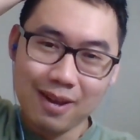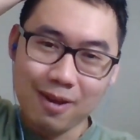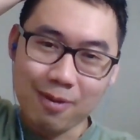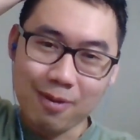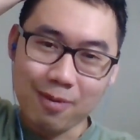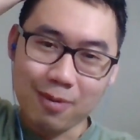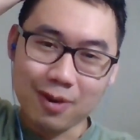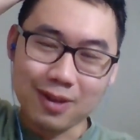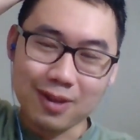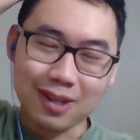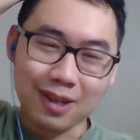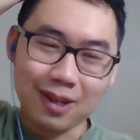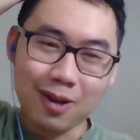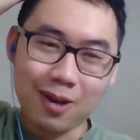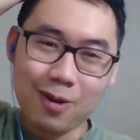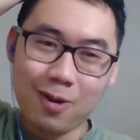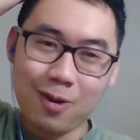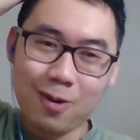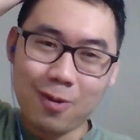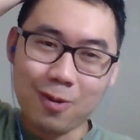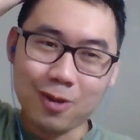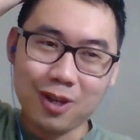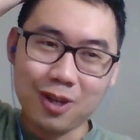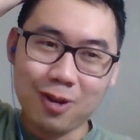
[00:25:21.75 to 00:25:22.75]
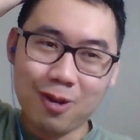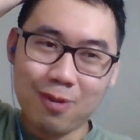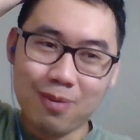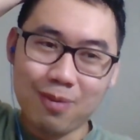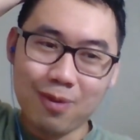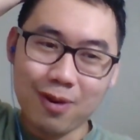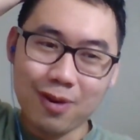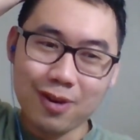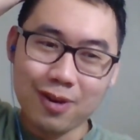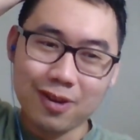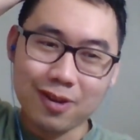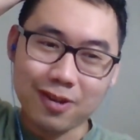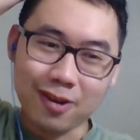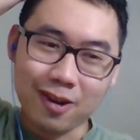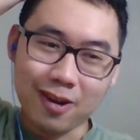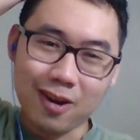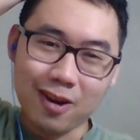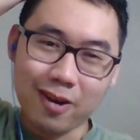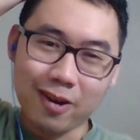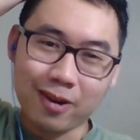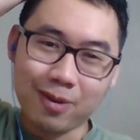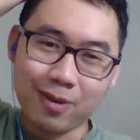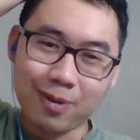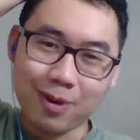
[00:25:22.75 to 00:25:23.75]
where it's like, oh, warriors are
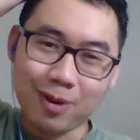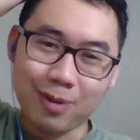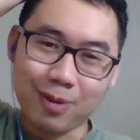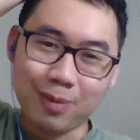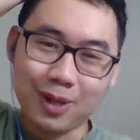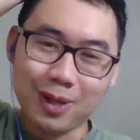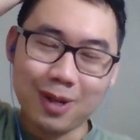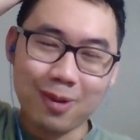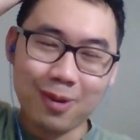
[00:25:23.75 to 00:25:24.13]
awkward.